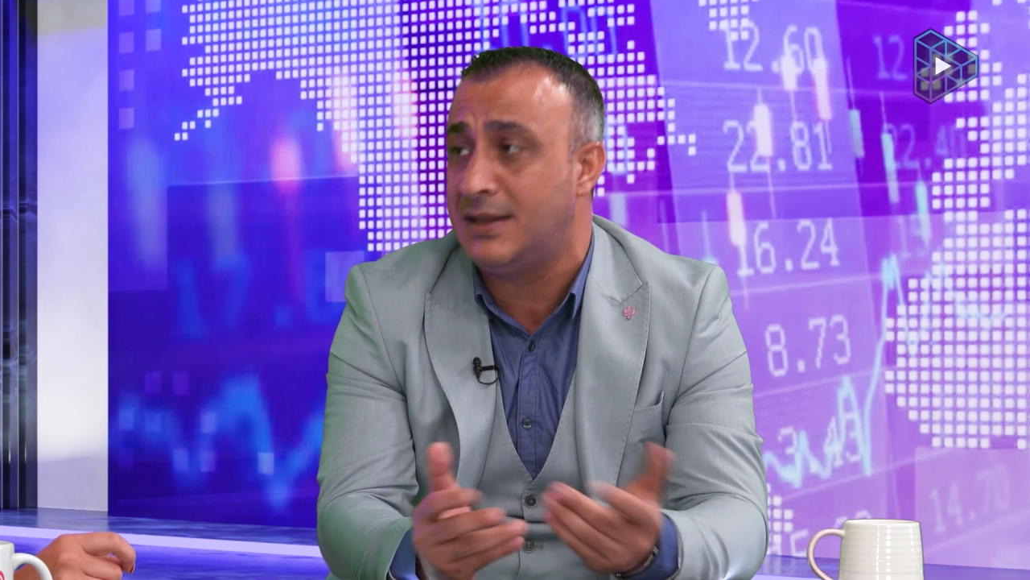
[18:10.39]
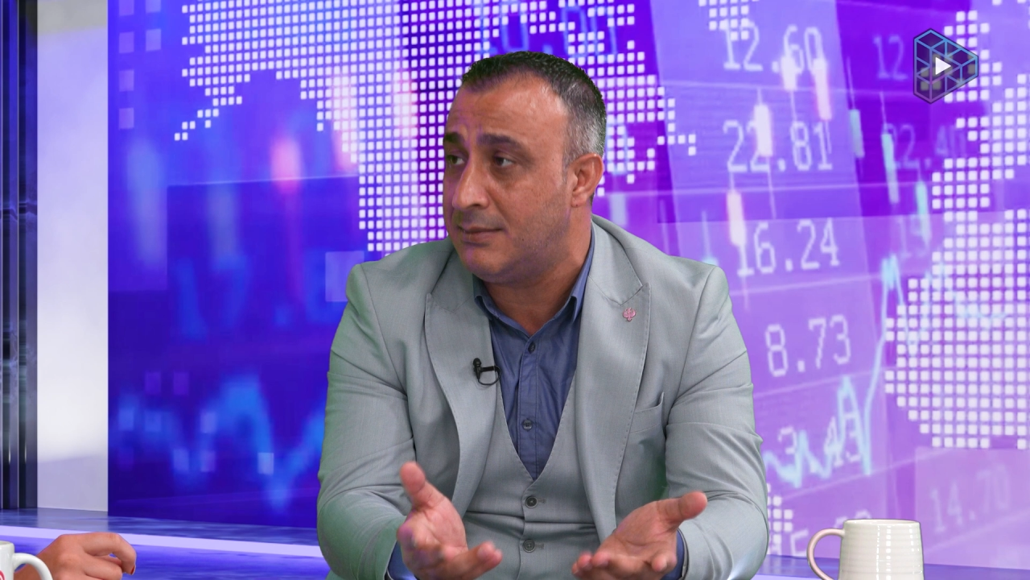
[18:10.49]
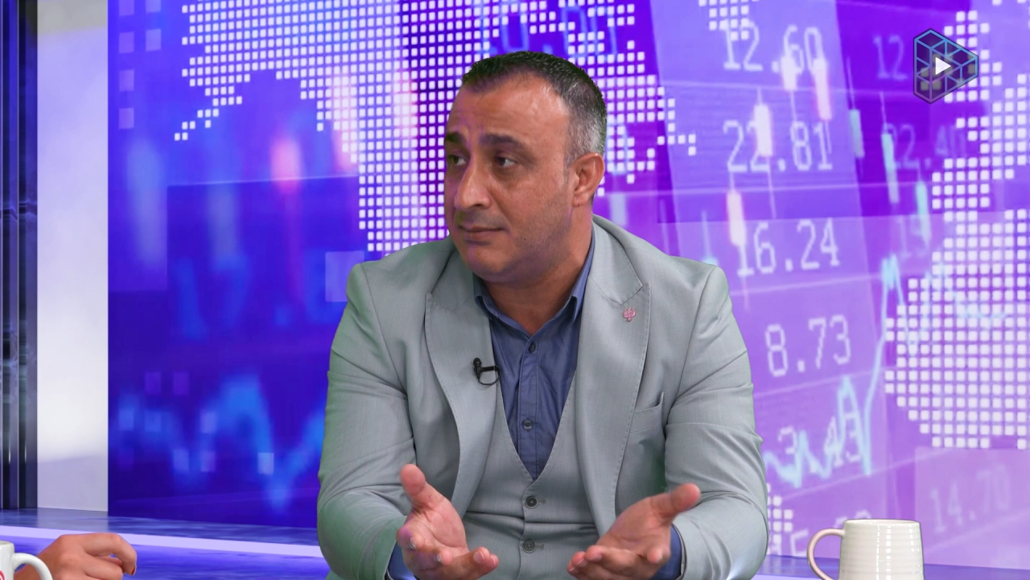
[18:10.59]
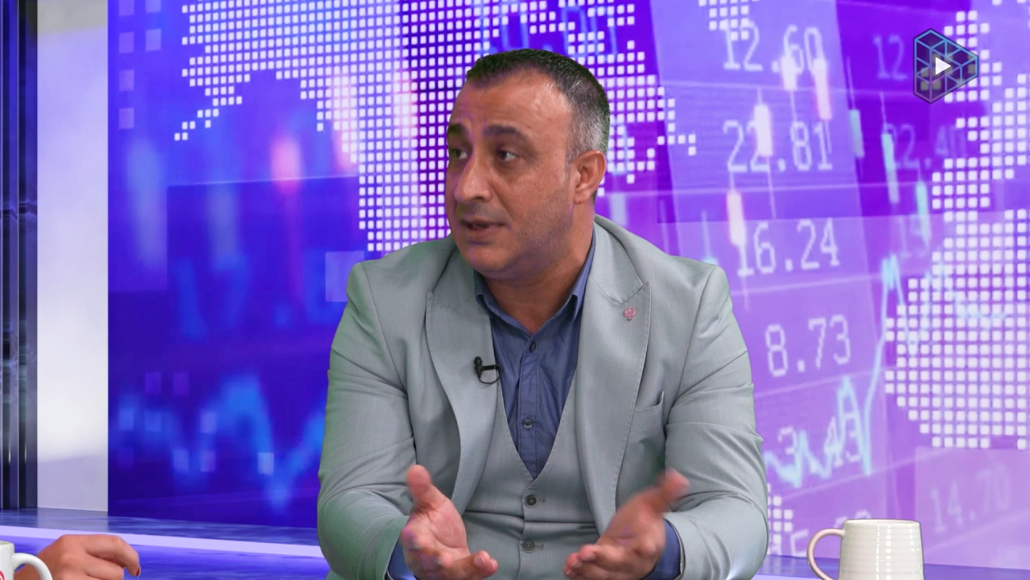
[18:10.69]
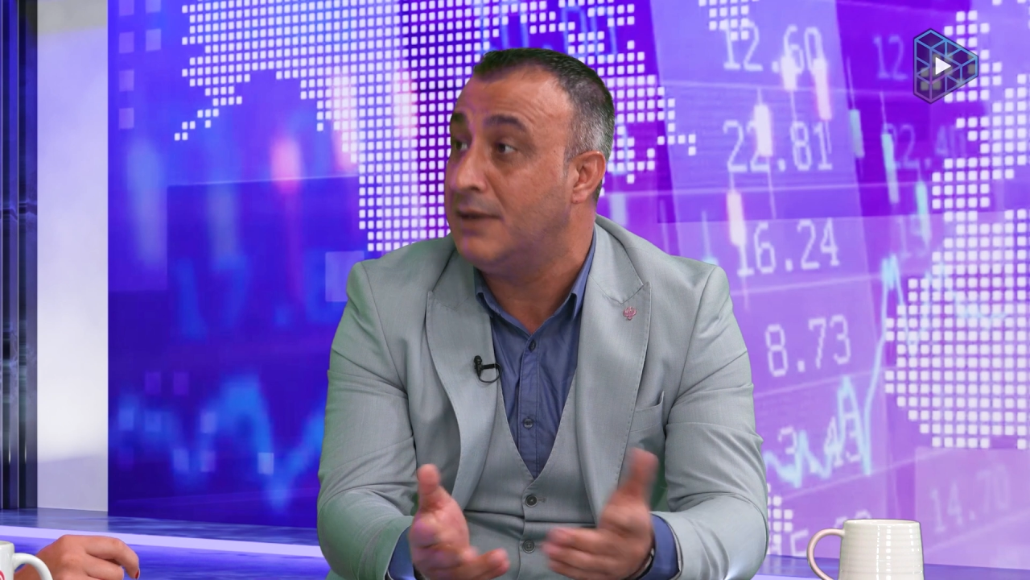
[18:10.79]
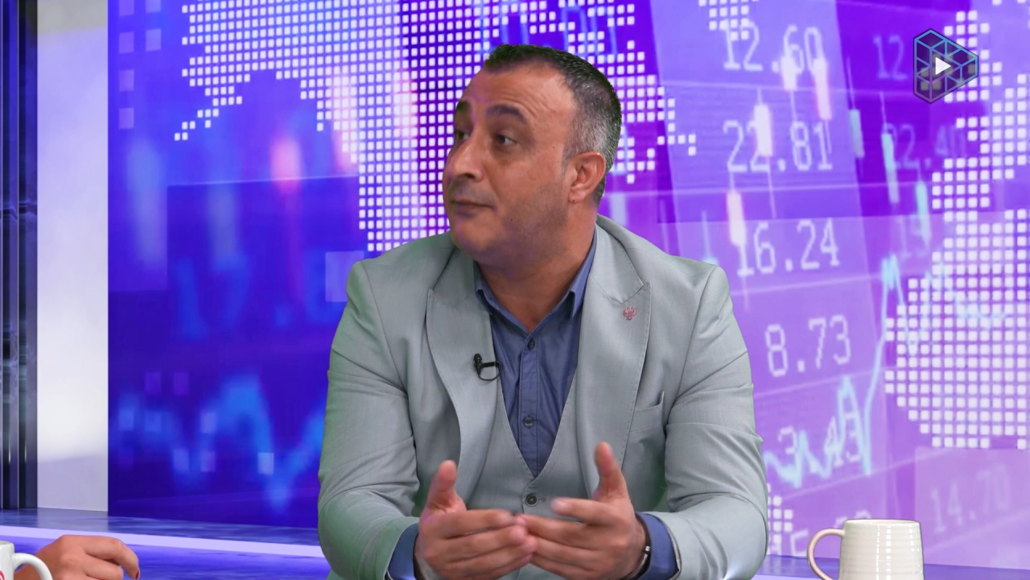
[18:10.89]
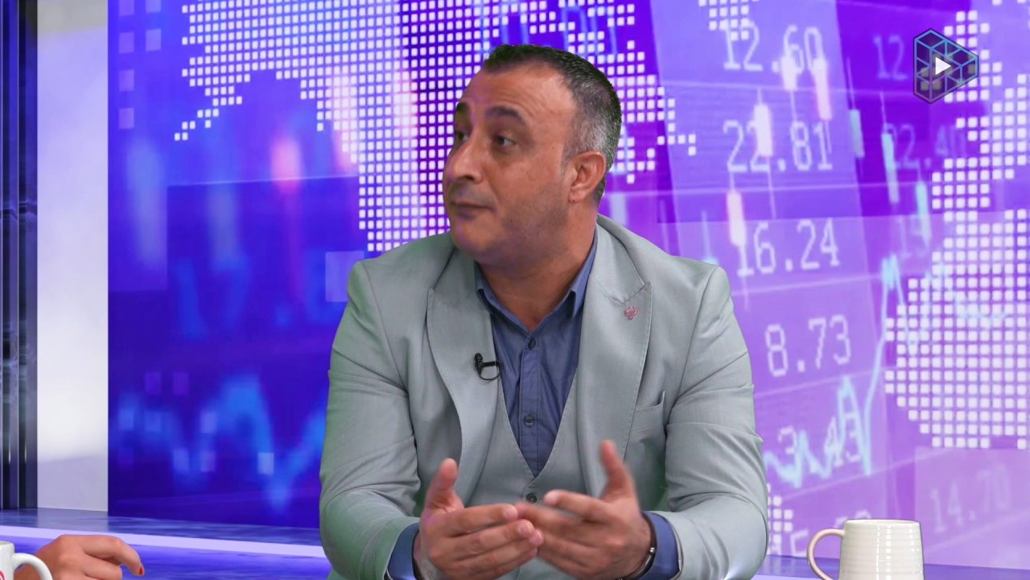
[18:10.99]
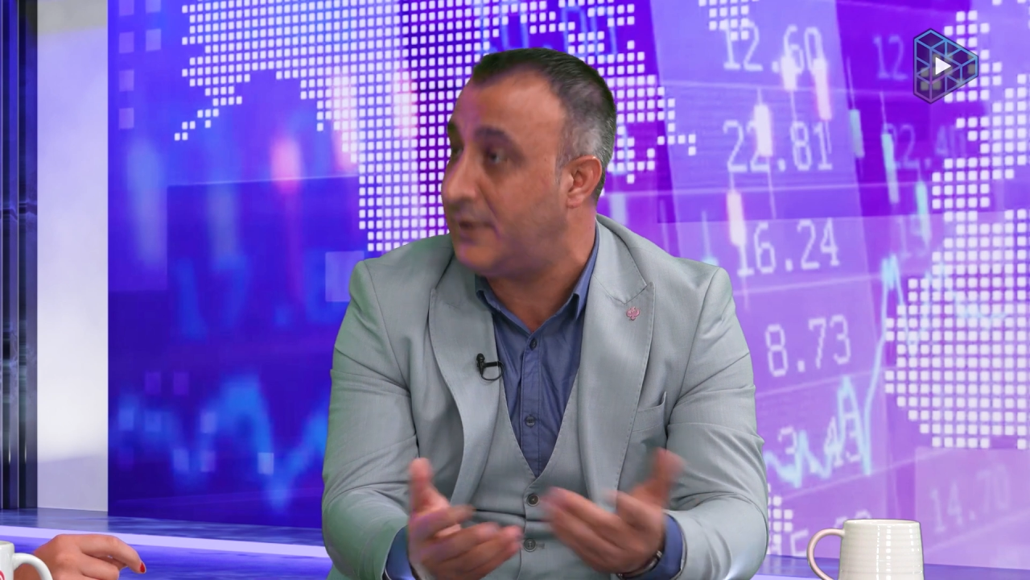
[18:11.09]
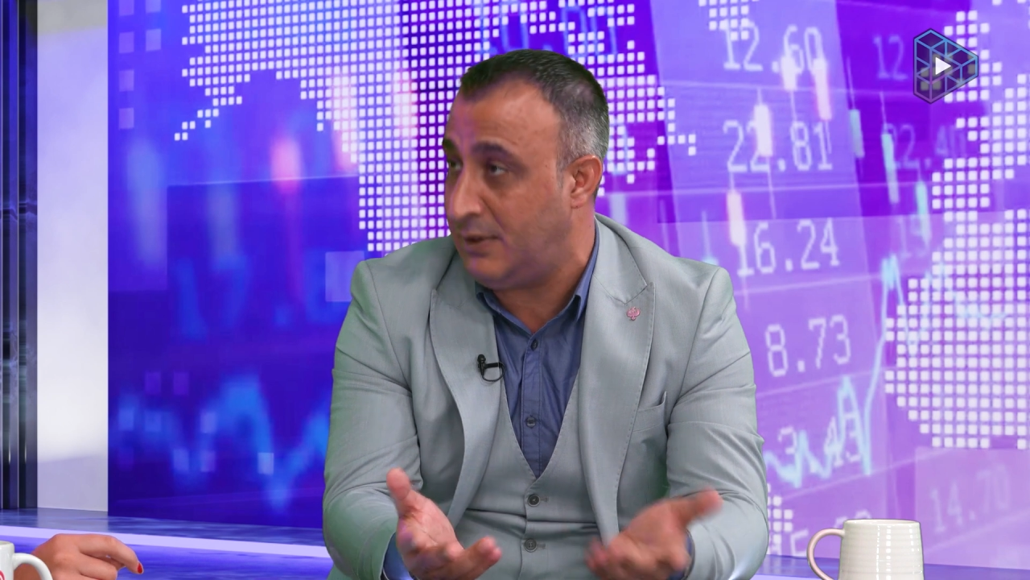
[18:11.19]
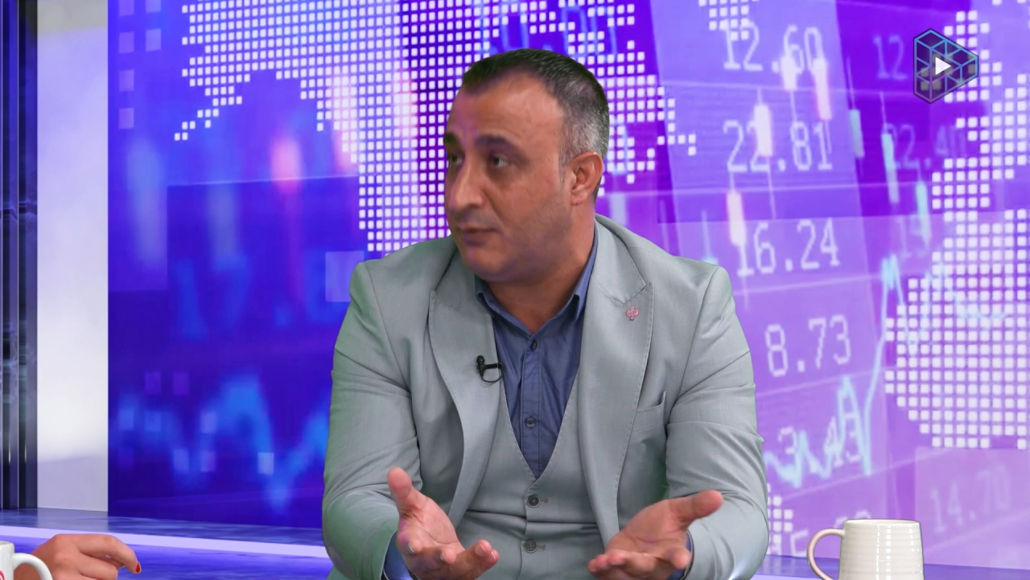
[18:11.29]
them,
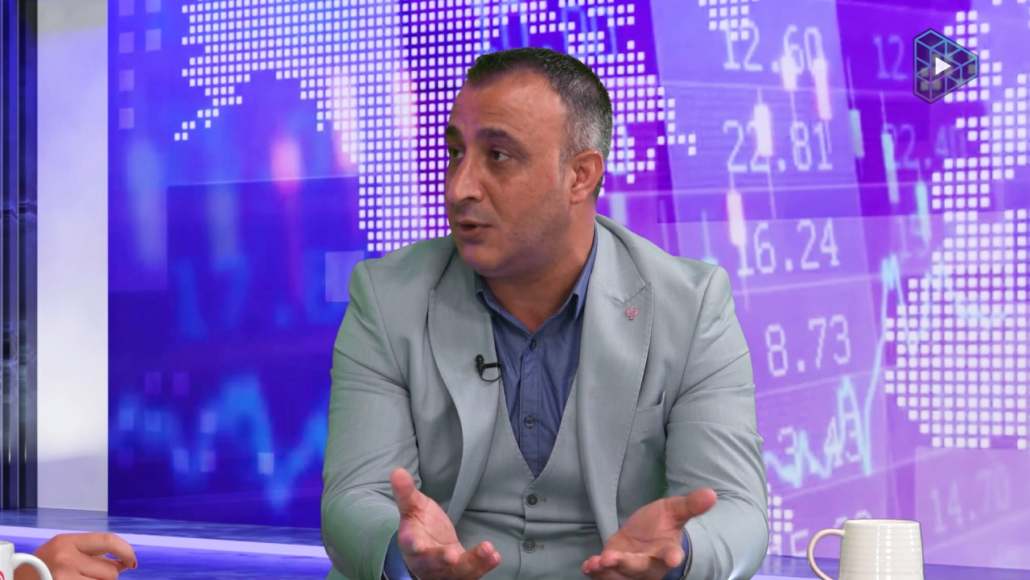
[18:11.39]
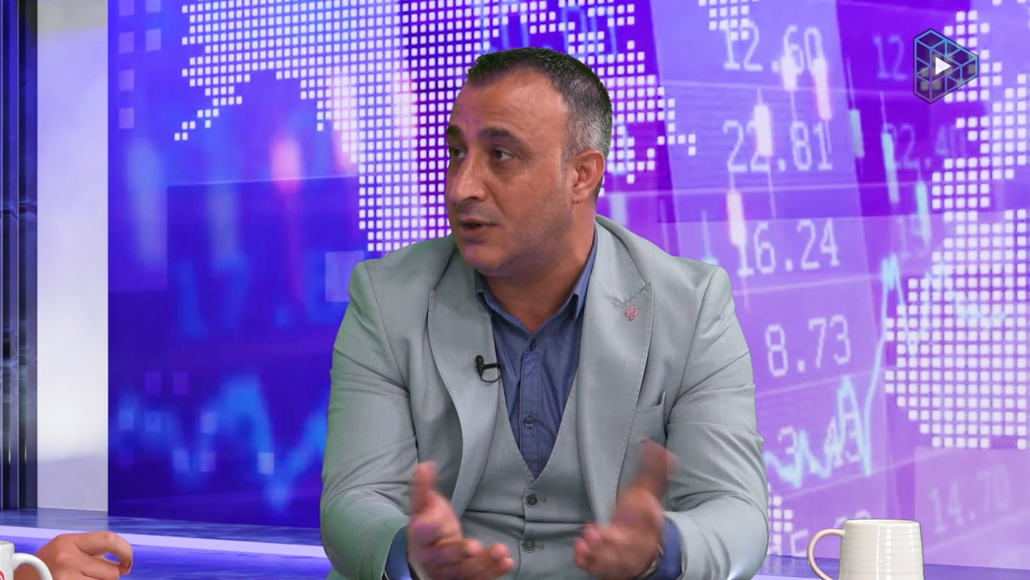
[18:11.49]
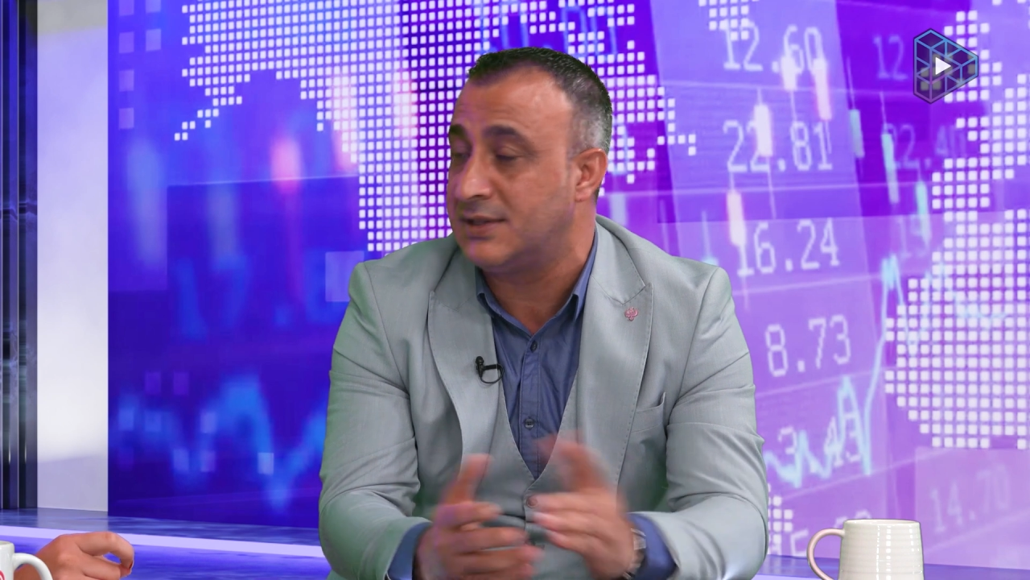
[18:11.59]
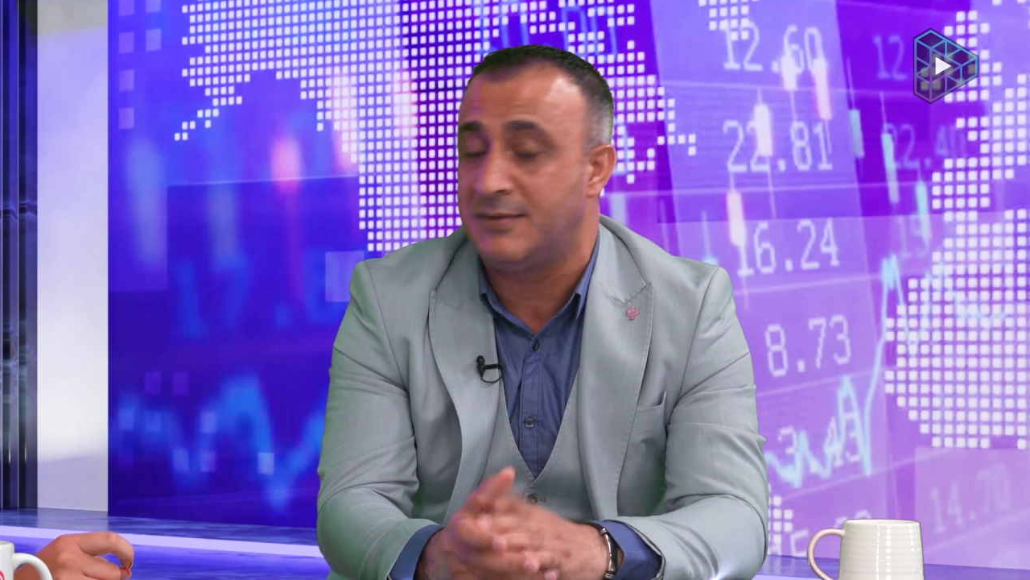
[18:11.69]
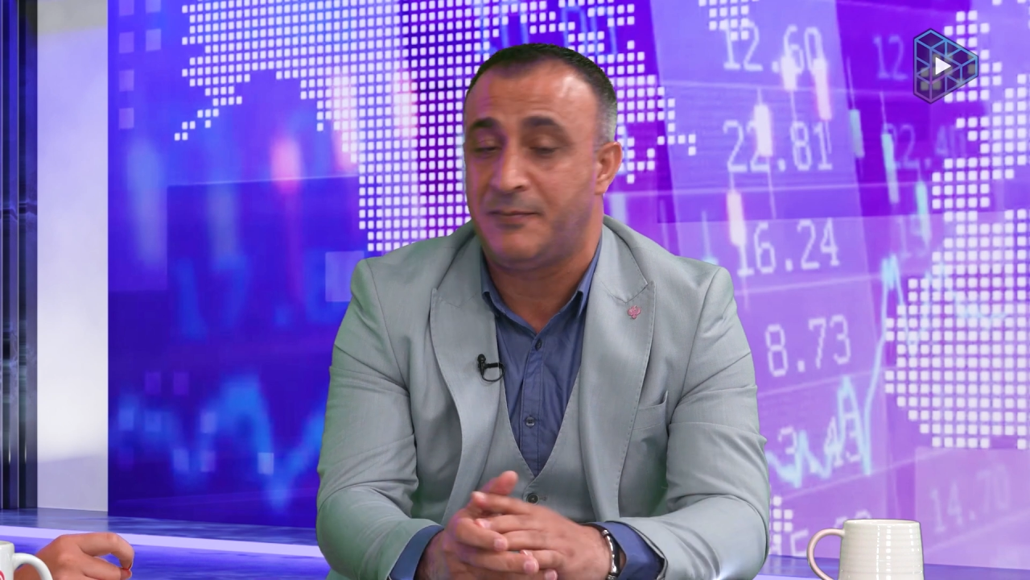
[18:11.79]
free, of course,